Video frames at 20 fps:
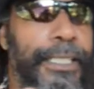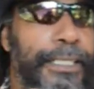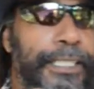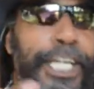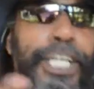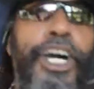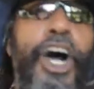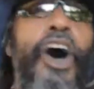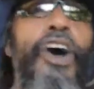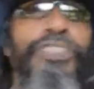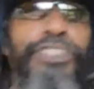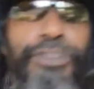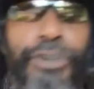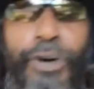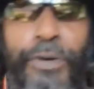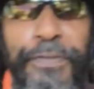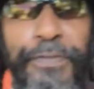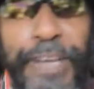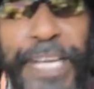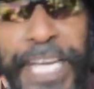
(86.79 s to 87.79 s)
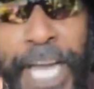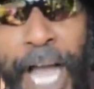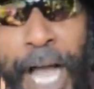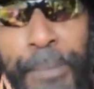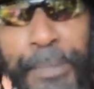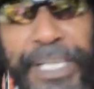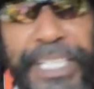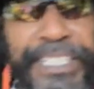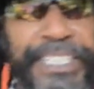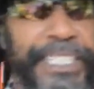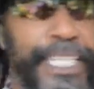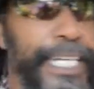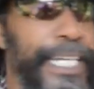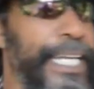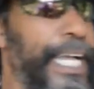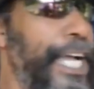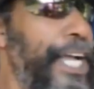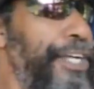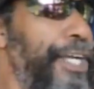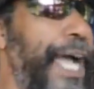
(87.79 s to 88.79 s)
cultural phenom of the city.
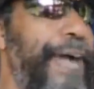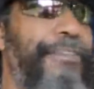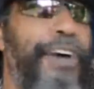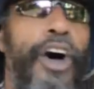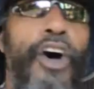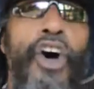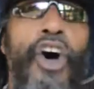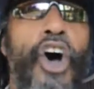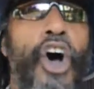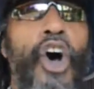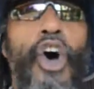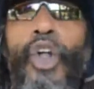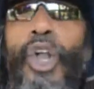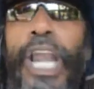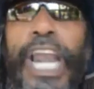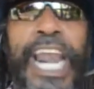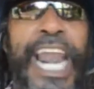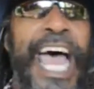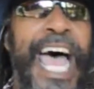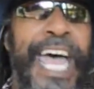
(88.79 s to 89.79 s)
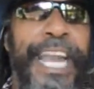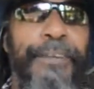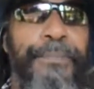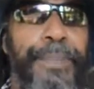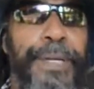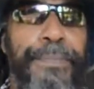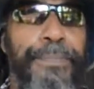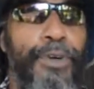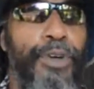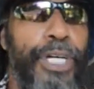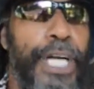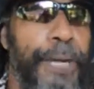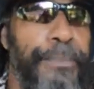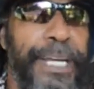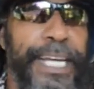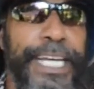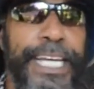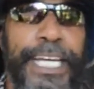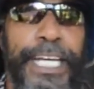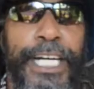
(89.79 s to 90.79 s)
You have a whole lot of people
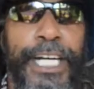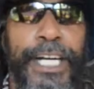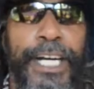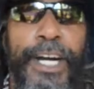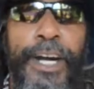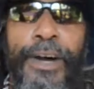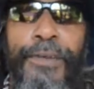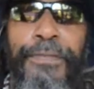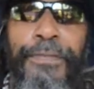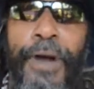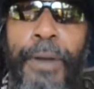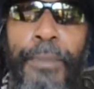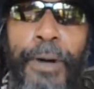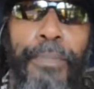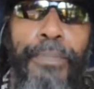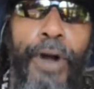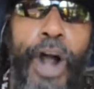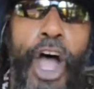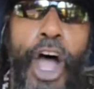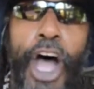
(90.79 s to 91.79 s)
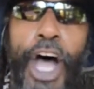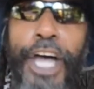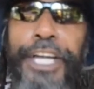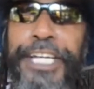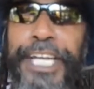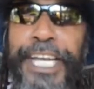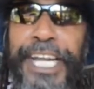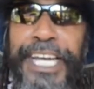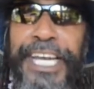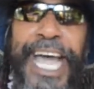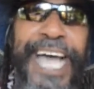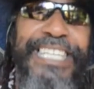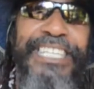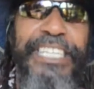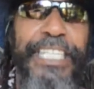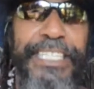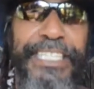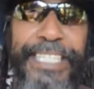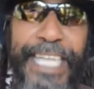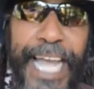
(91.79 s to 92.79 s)
coming here from abroad that are
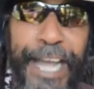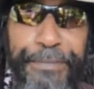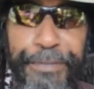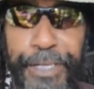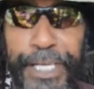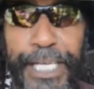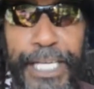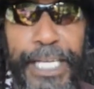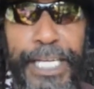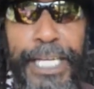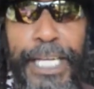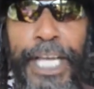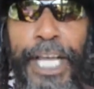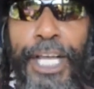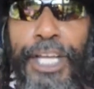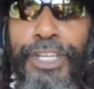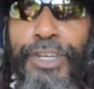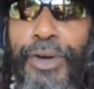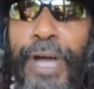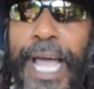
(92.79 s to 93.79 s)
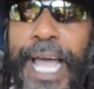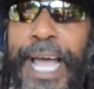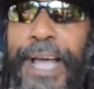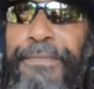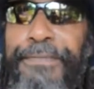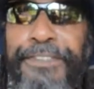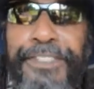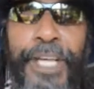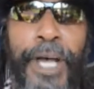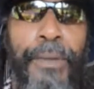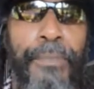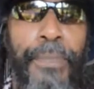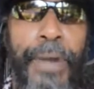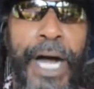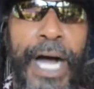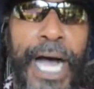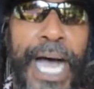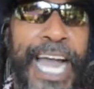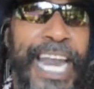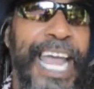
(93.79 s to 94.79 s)
not just African. You have some,
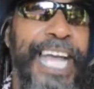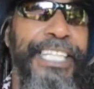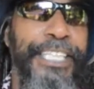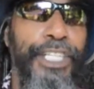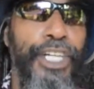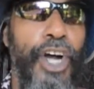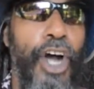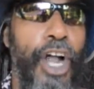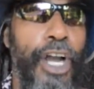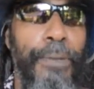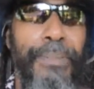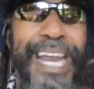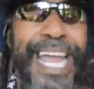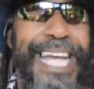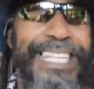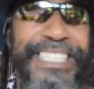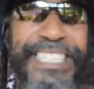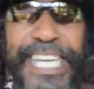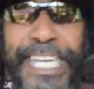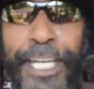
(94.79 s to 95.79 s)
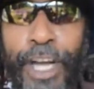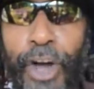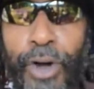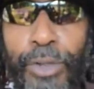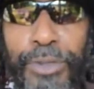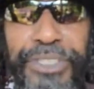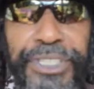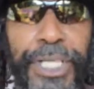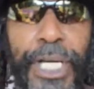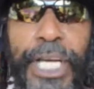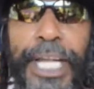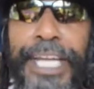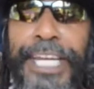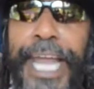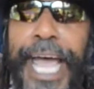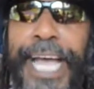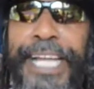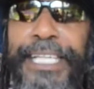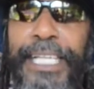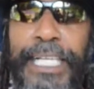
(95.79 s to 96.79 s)
I like to call them Latinos,
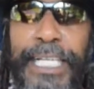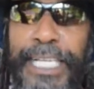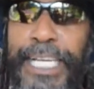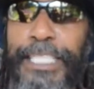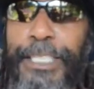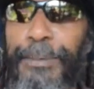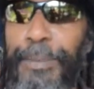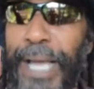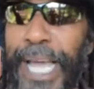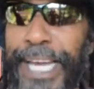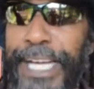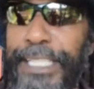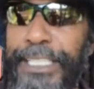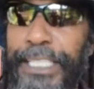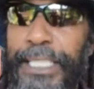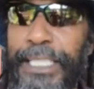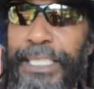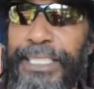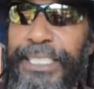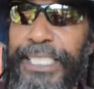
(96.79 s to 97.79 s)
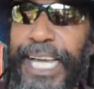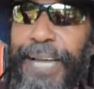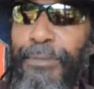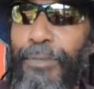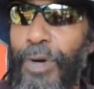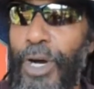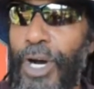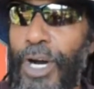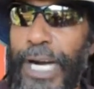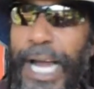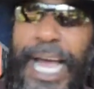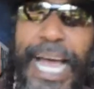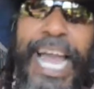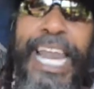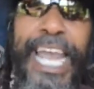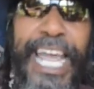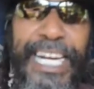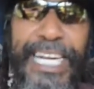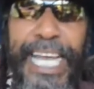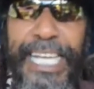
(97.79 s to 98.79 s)
not Hispanics, because that word, I
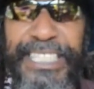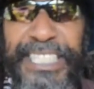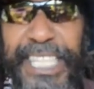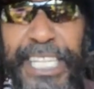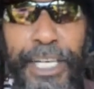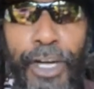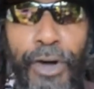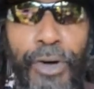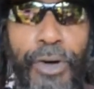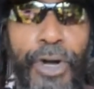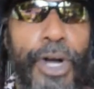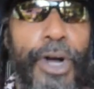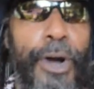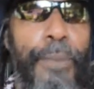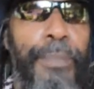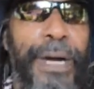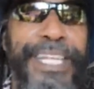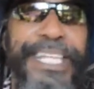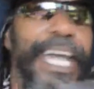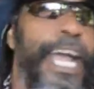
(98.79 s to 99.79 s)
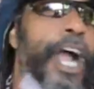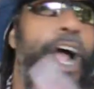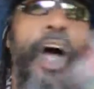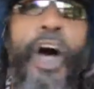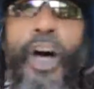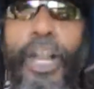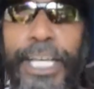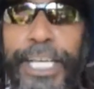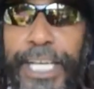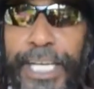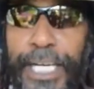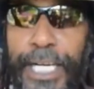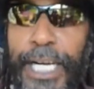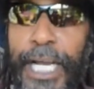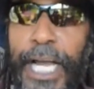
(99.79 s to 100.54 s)
like Latino, but they're all here.